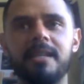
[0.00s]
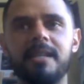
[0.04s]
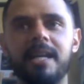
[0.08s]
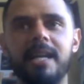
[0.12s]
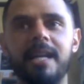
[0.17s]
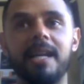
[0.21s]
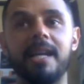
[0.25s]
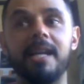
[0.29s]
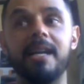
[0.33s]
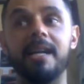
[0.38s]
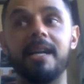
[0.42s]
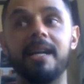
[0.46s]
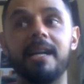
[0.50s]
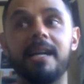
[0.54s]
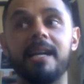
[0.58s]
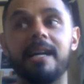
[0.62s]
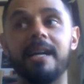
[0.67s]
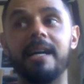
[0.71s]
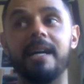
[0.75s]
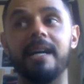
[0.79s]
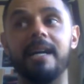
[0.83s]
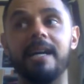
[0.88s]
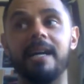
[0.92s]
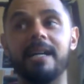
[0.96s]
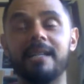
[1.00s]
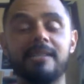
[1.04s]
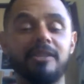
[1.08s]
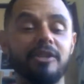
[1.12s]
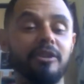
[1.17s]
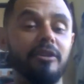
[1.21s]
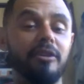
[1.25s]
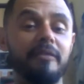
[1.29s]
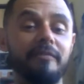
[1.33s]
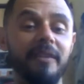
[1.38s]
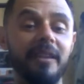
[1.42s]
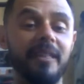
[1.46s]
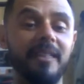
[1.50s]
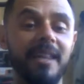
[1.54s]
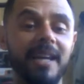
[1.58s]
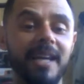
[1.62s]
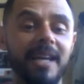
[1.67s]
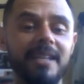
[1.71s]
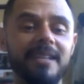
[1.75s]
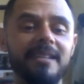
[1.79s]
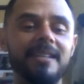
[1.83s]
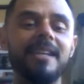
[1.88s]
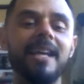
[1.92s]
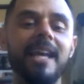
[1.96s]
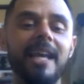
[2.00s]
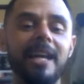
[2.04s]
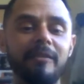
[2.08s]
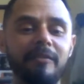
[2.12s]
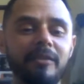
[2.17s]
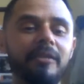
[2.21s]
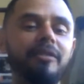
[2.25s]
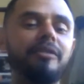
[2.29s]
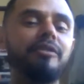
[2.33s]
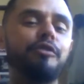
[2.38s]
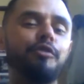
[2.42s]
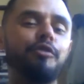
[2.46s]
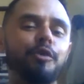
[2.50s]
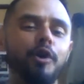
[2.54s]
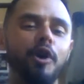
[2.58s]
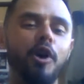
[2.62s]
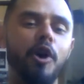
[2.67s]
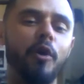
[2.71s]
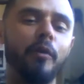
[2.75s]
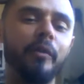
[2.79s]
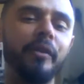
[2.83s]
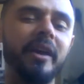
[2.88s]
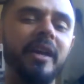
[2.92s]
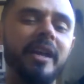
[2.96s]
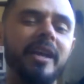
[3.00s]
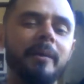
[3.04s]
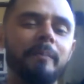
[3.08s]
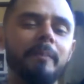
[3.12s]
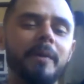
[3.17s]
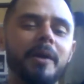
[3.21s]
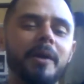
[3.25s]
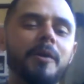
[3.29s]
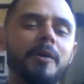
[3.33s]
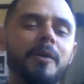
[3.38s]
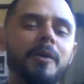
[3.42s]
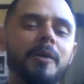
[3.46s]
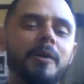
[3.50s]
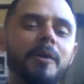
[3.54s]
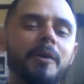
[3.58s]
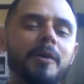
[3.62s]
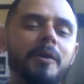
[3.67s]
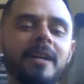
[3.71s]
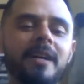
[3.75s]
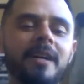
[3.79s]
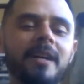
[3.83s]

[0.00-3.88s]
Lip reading: and I saw everything, even through all the chemical,